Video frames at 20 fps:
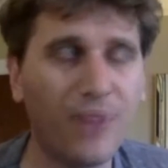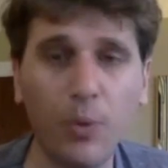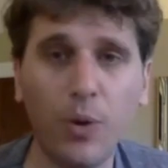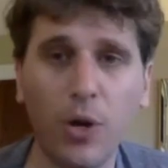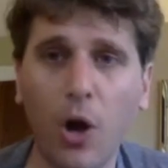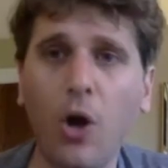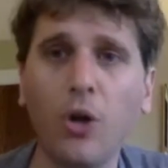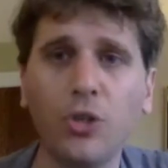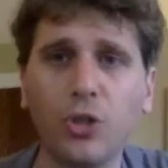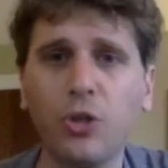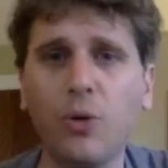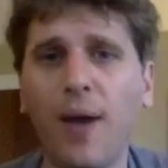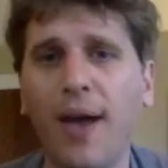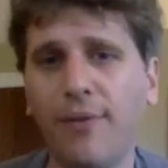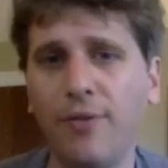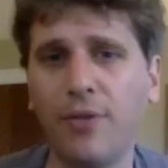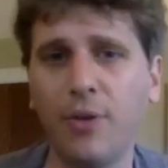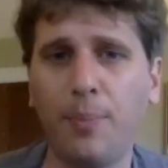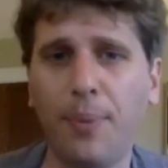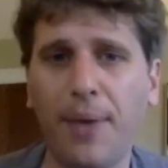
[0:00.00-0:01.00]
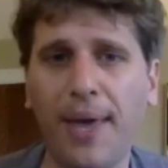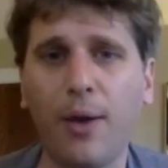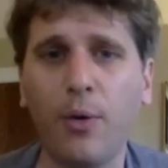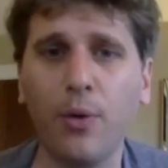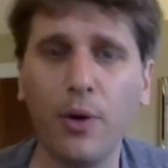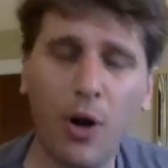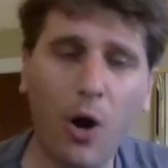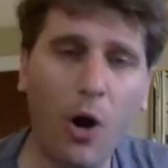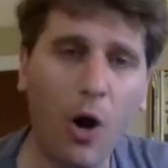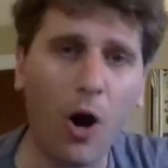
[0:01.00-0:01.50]
also have the
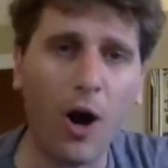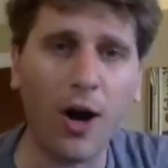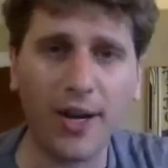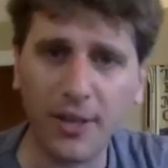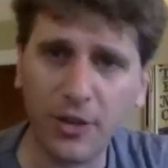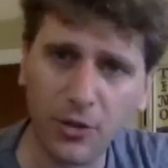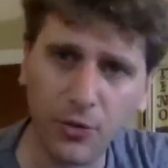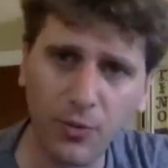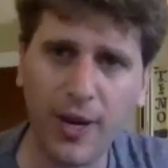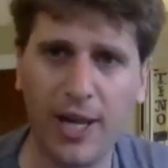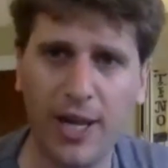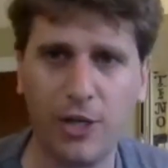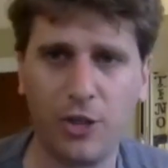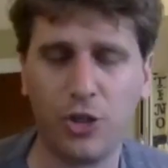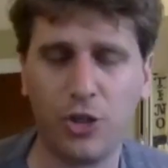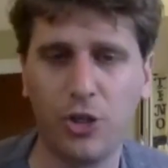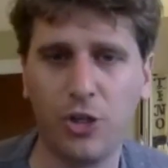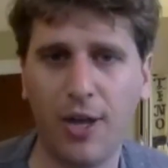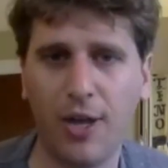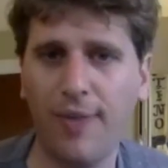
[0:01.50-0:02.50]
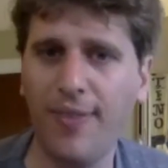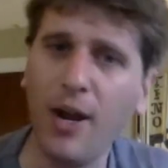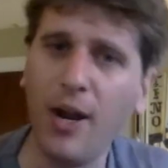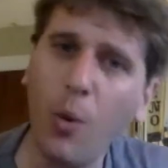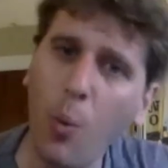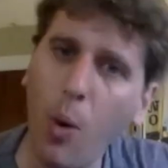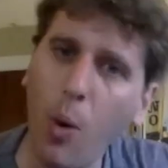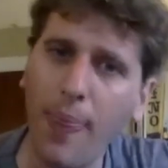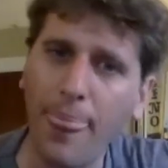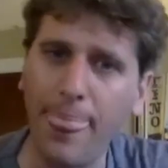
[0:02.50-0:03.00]
power to audit the rich, and they
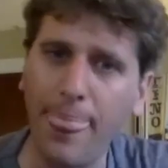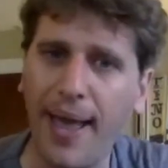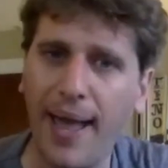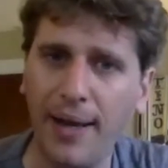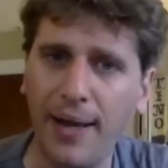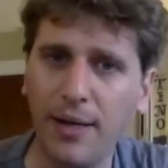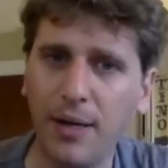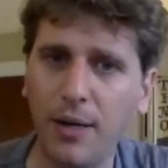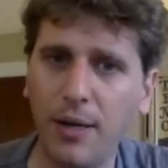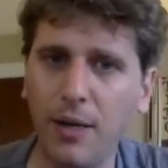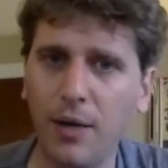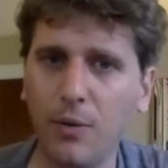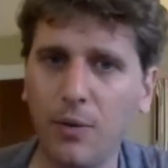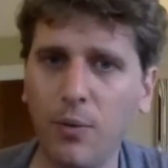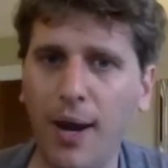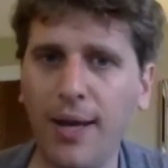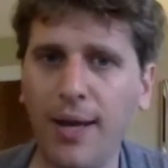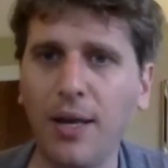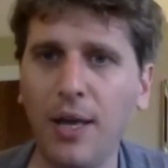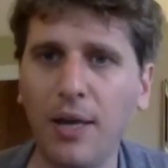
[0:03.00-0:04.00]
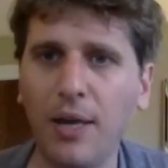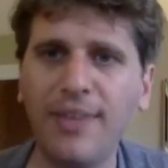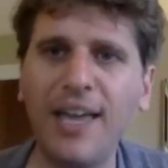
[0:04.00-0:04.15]
don't want that, right?